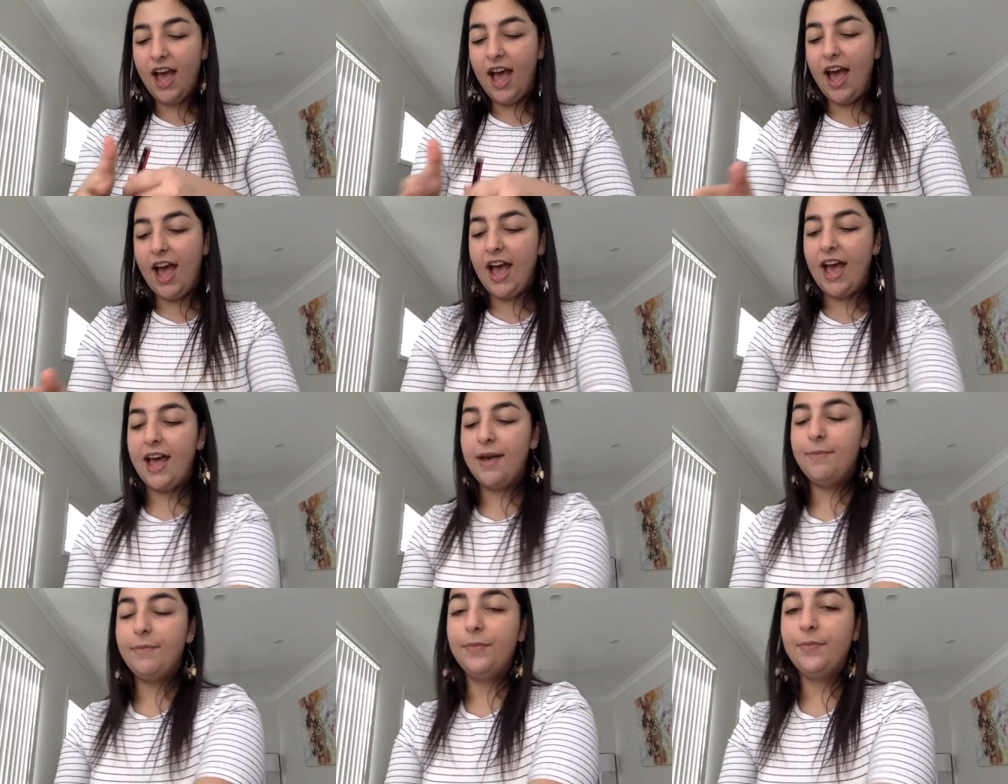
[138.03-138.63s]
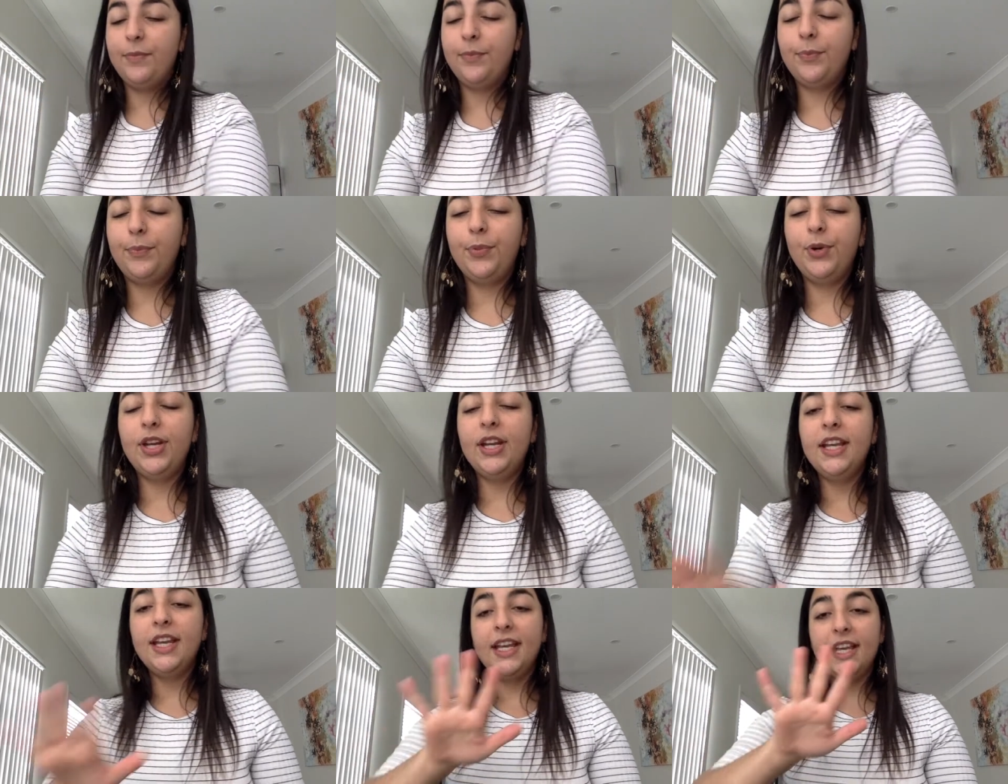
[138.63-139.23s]
Um,
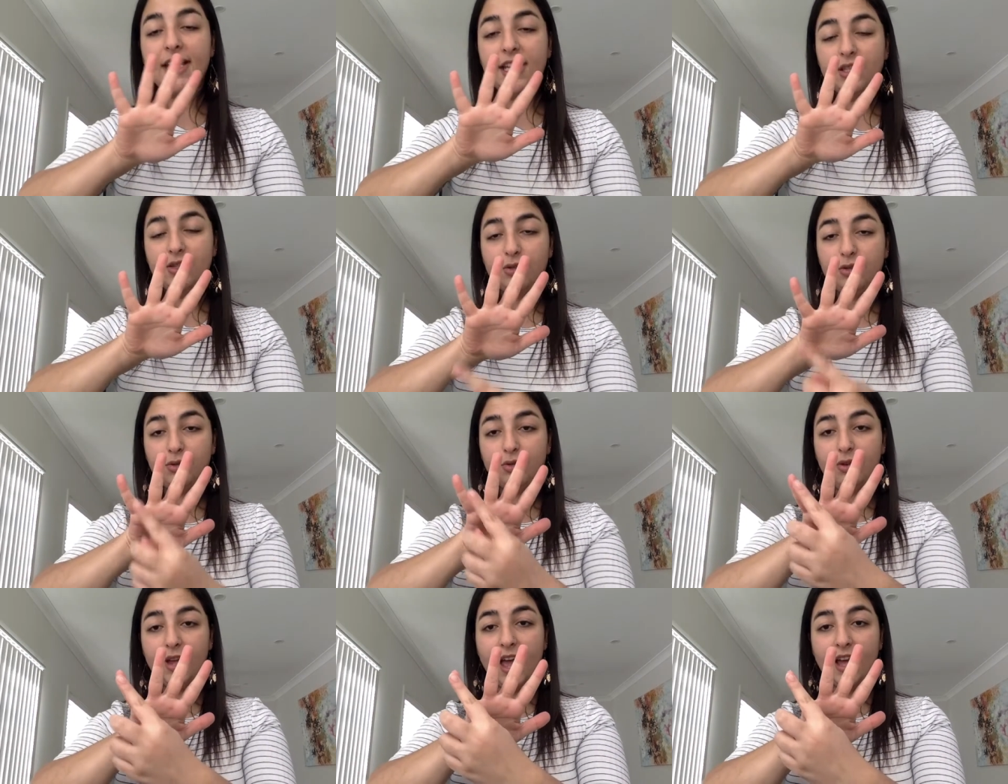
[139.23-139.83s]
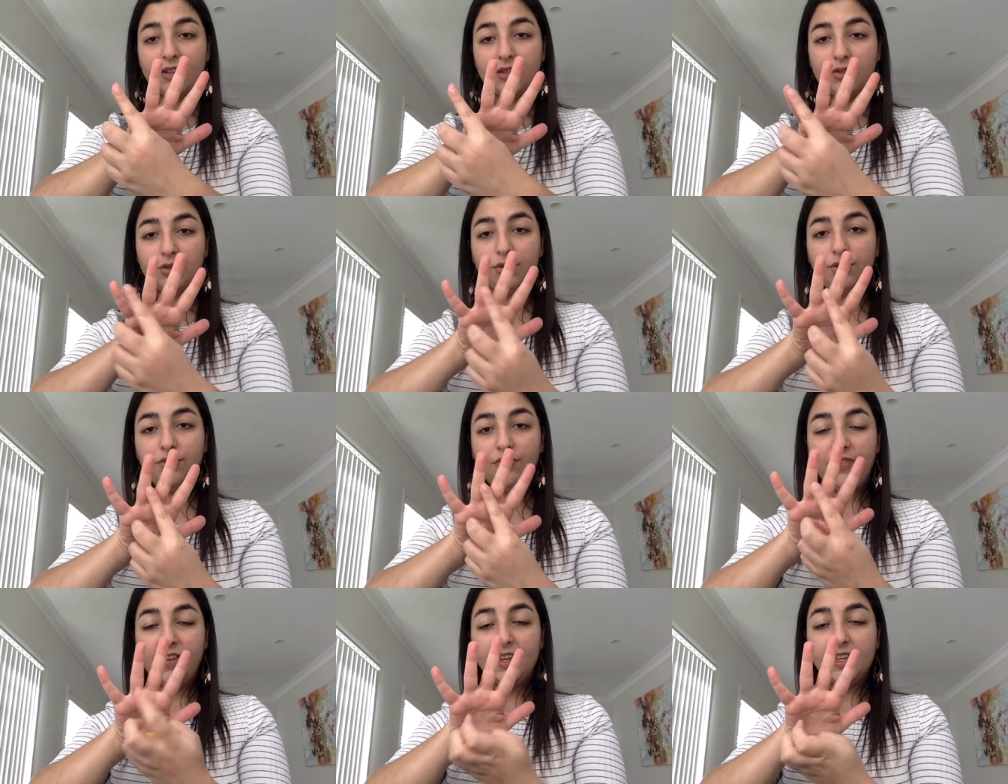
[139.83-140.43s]
putting it into our
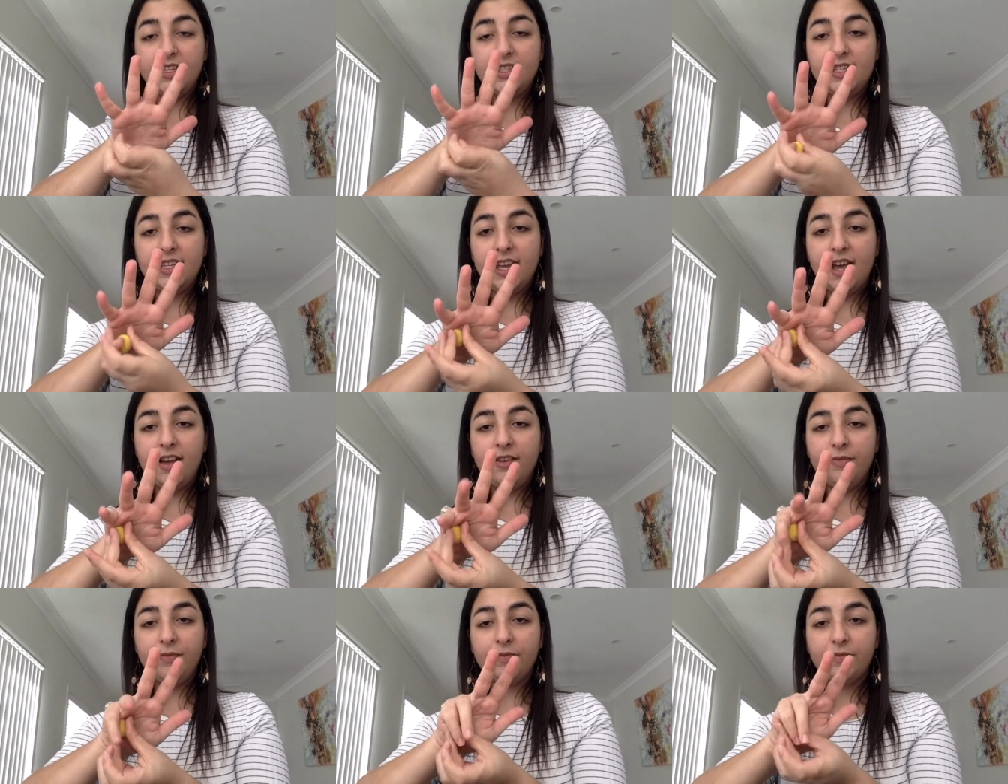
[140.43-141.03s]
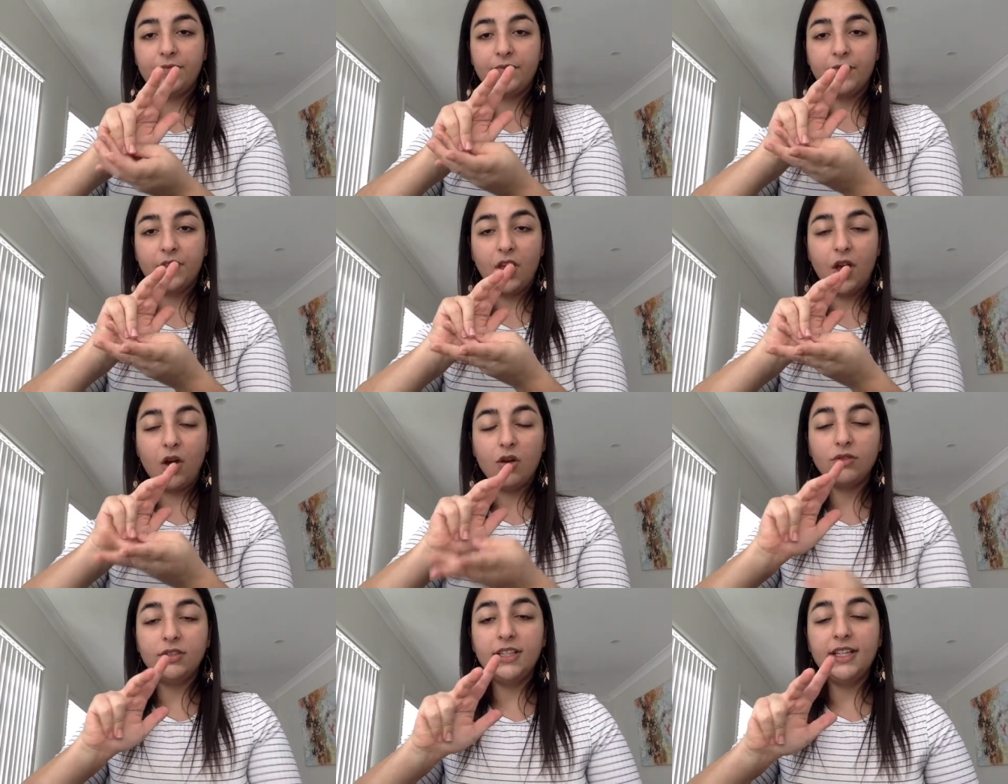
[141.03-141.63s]
two fingers here,
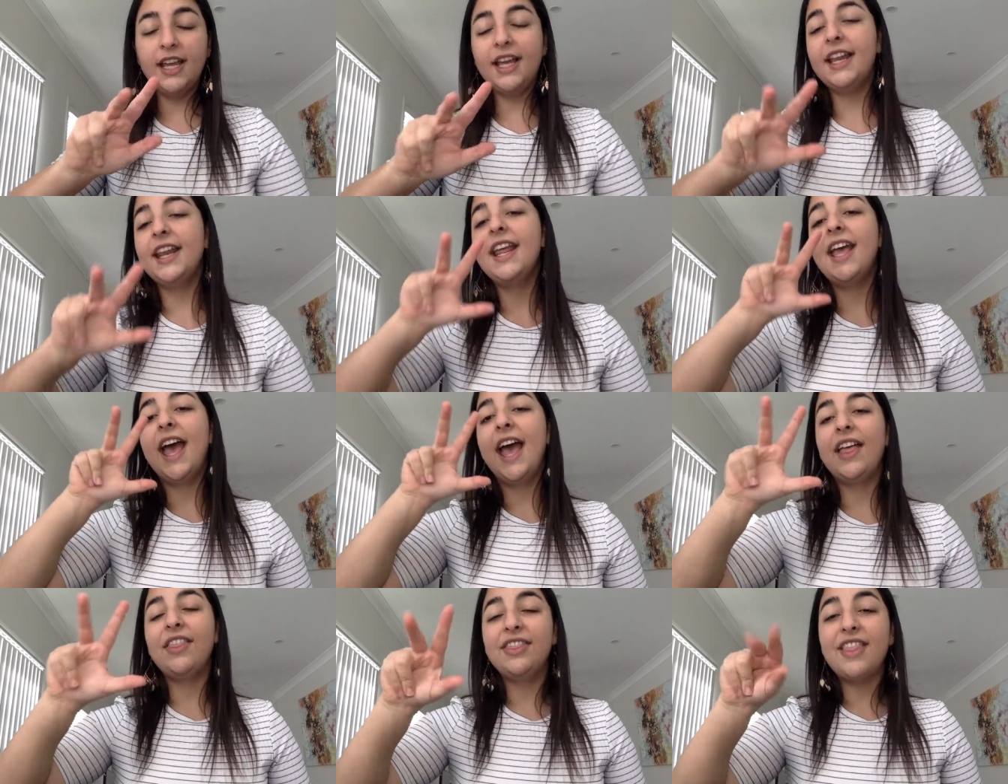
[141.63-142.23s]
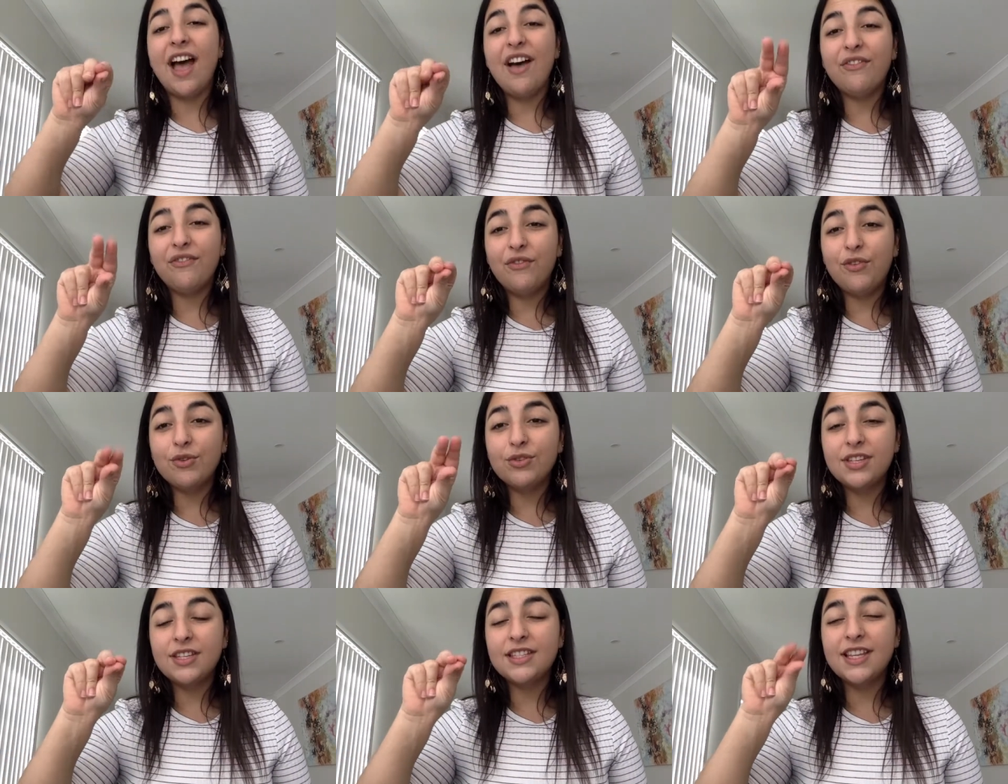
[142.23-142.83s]
holding it, and that
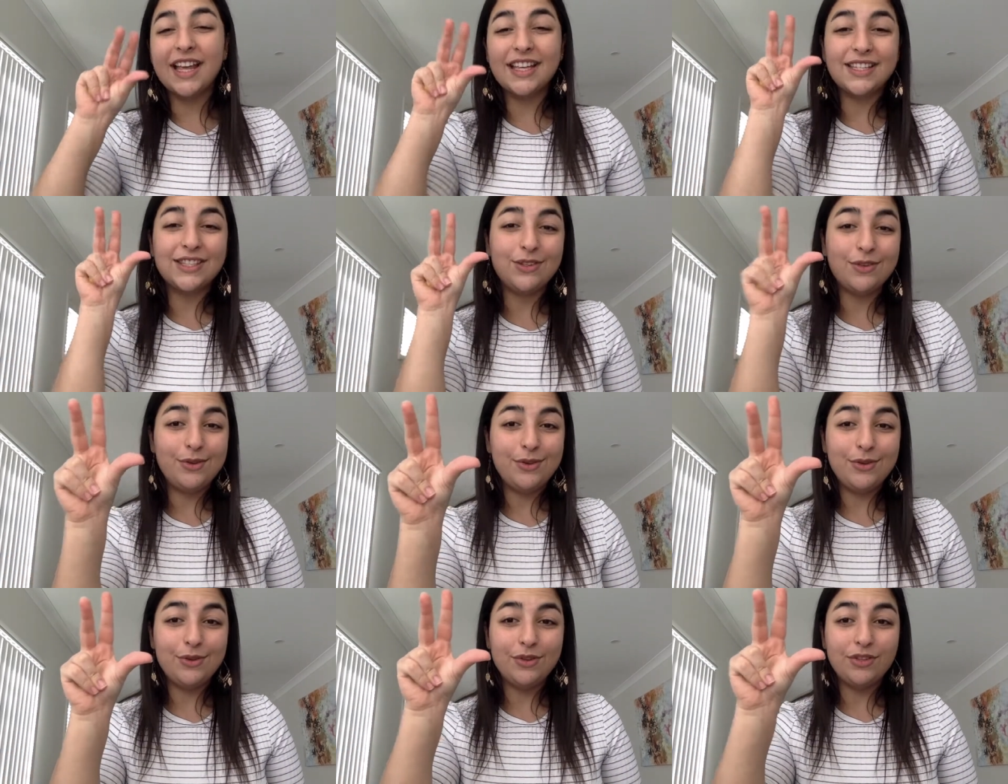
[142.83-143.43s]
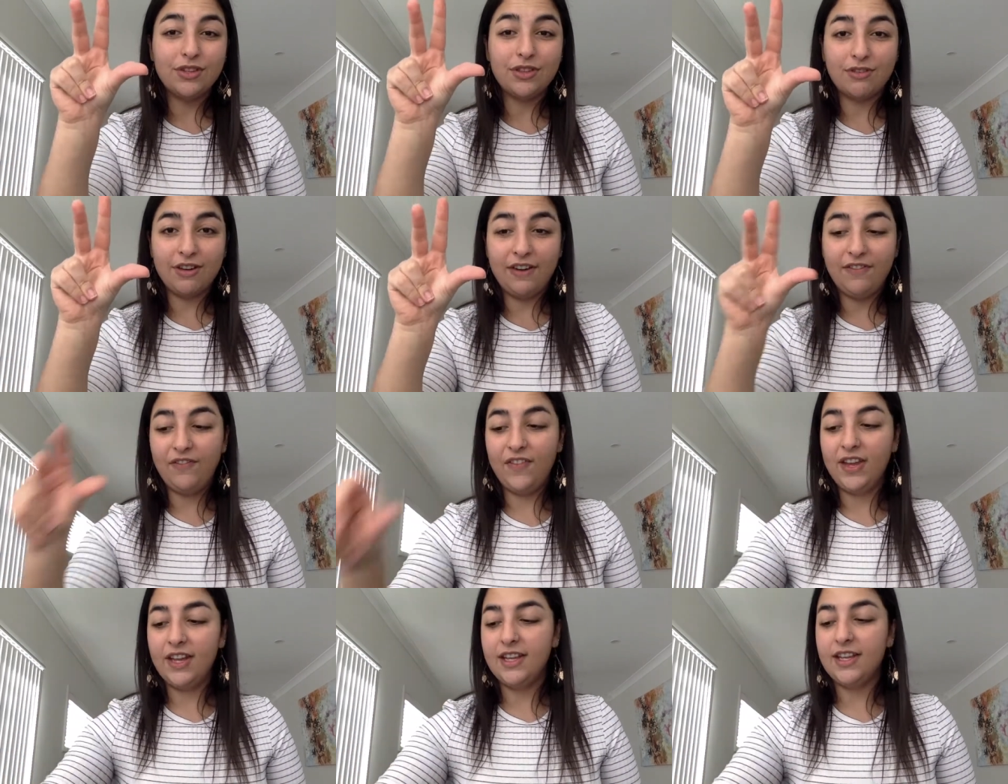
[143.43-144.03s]
forces us to use three
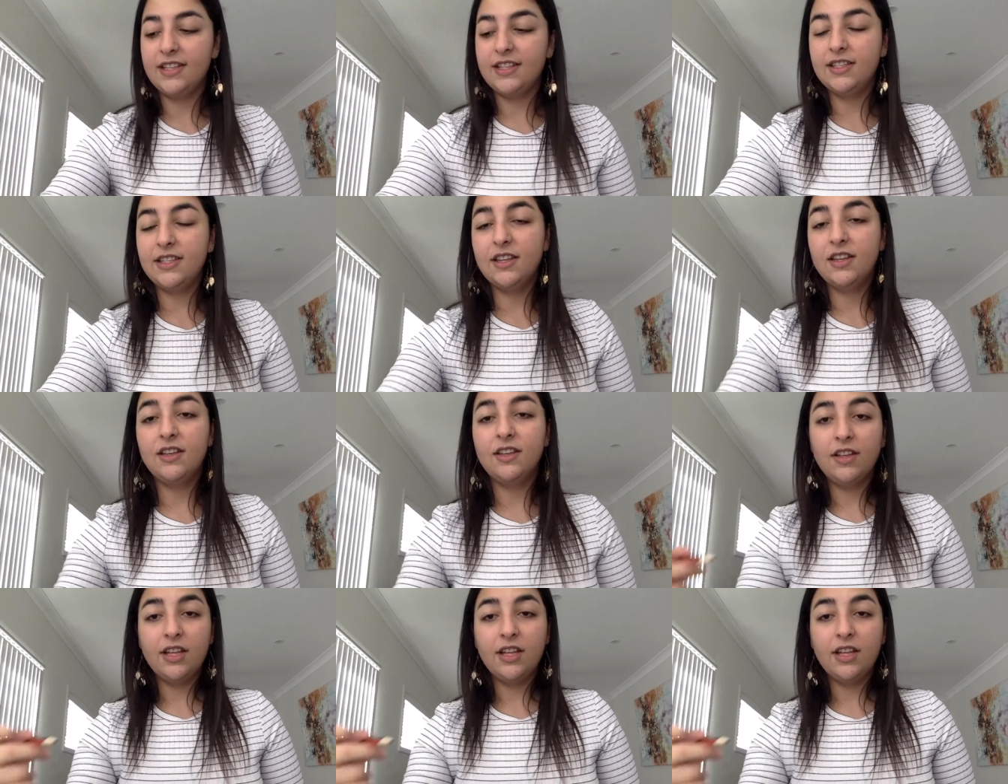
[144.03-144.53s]
fingers